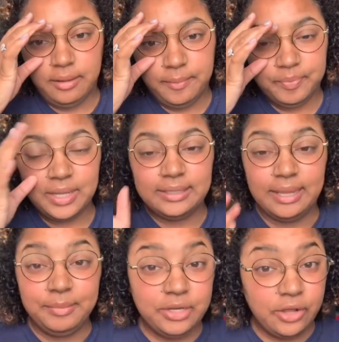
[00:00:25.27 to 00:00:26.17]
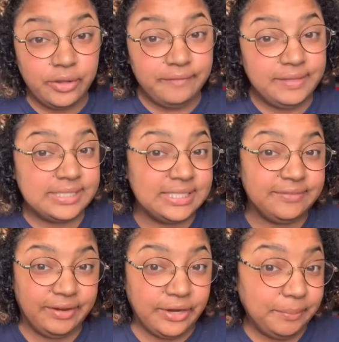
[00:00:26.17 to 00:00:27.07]
Let me know if this is
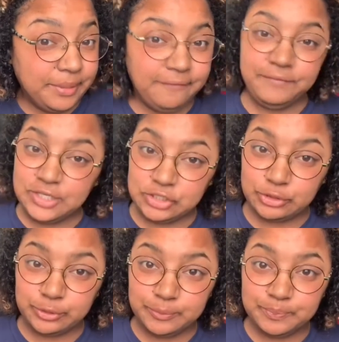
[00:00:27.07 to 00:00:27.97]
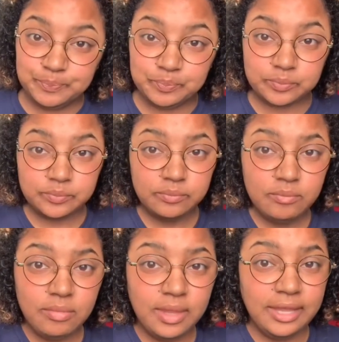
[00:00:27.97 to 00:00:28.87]
very beneficial.
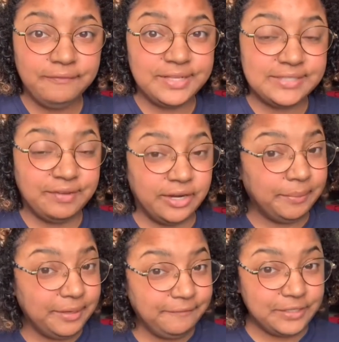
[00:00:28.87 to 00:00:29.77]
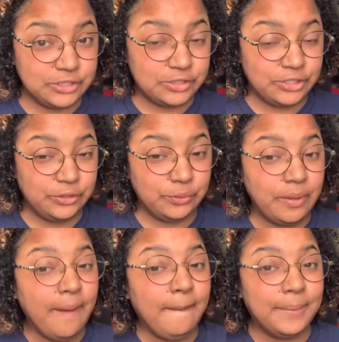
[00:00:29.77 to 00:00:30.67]
If it's very beneficial to you,
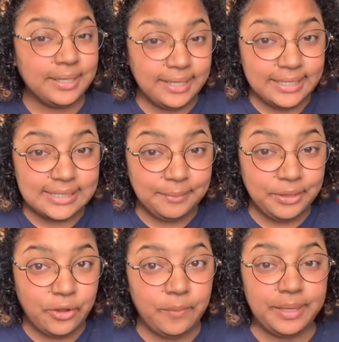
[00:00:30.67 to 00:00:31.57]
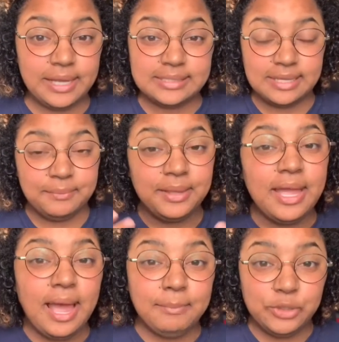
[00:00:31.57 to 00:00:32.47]
please let me know, because I'm
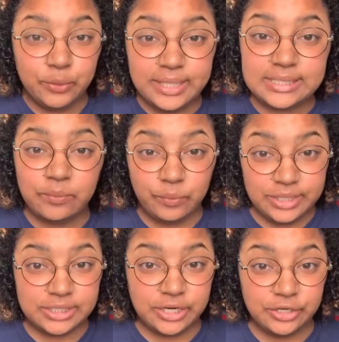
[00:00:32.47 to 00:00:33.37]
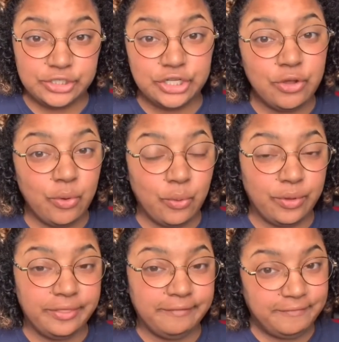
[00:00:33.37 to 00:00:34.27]
doing some research
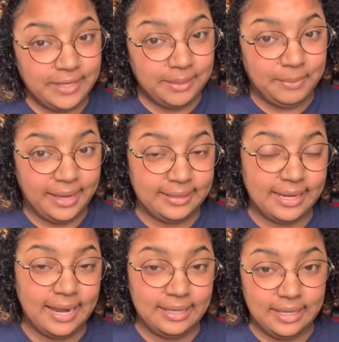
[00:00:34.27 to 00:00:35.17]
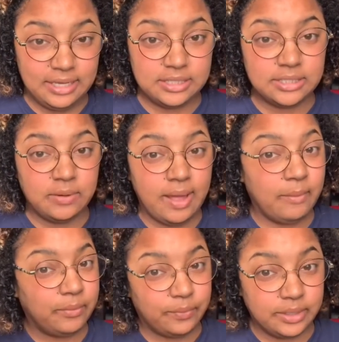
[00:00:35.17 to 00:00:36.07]
on the feedback that I get. So I
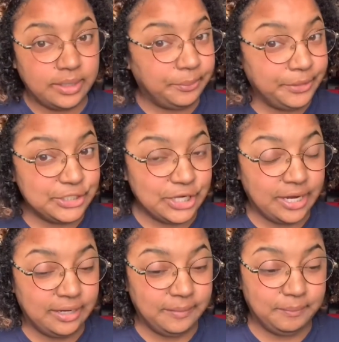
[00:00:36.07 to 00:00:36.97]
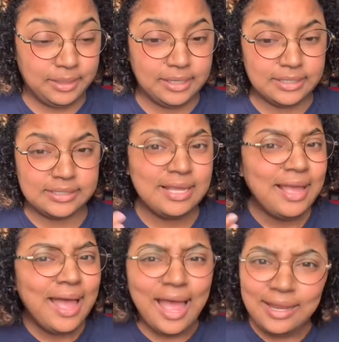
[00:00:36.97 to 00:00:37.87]
would really appreciate it, because
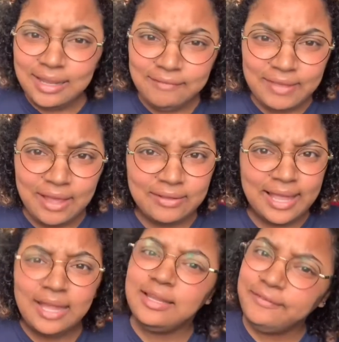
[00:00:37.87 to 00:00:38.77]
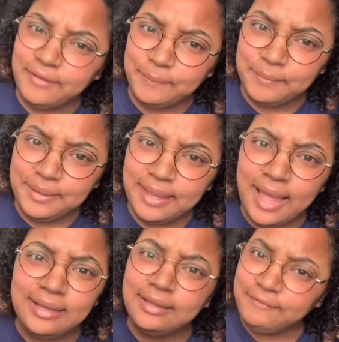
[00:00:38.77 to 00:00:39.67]
I love y'all. Y'all love helping me. I
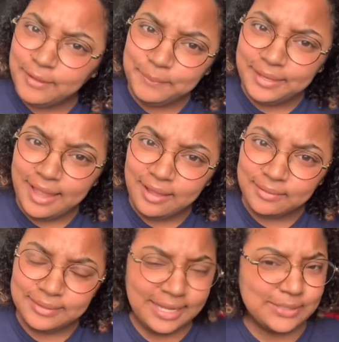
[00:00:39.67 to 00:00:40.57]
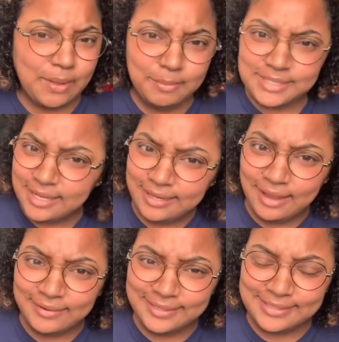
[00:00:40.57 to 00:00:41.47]
love helping y'all. That's why I'm telling y'all
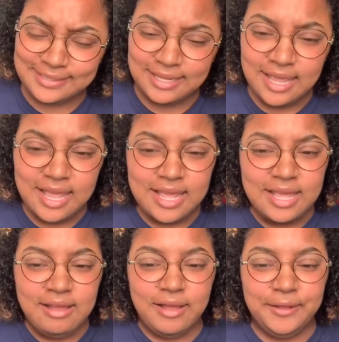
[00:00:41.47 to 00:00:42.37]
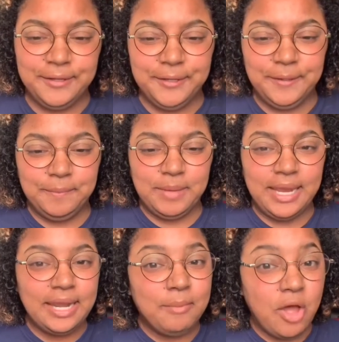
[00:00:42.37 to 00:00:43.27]
this.
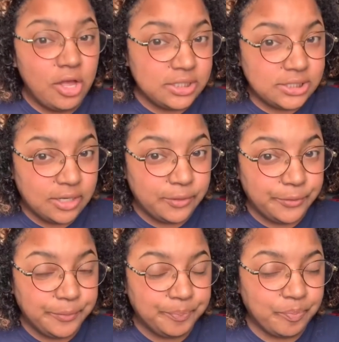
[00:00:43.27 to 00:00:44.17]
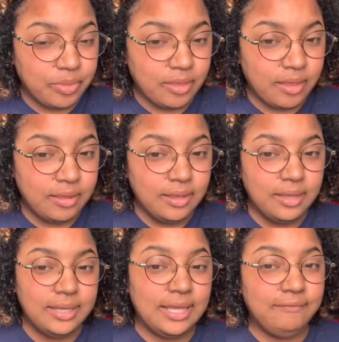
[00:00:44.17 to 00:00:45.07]
And I'm also
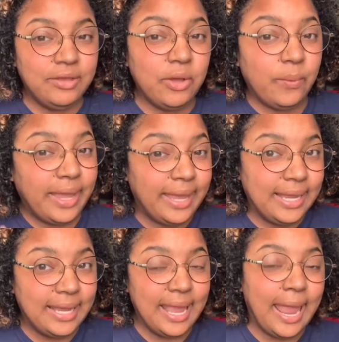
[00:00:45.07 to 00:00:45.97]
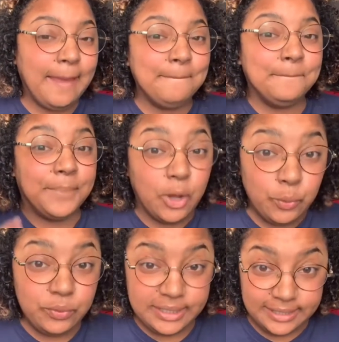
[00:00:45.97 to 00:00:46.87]
giving away a
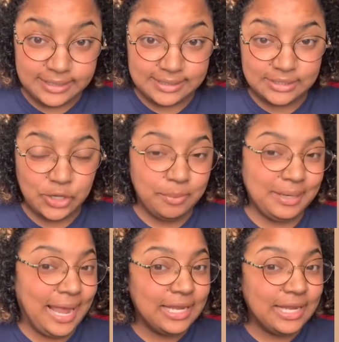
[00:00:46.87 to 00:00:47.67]
bonus. So I'm not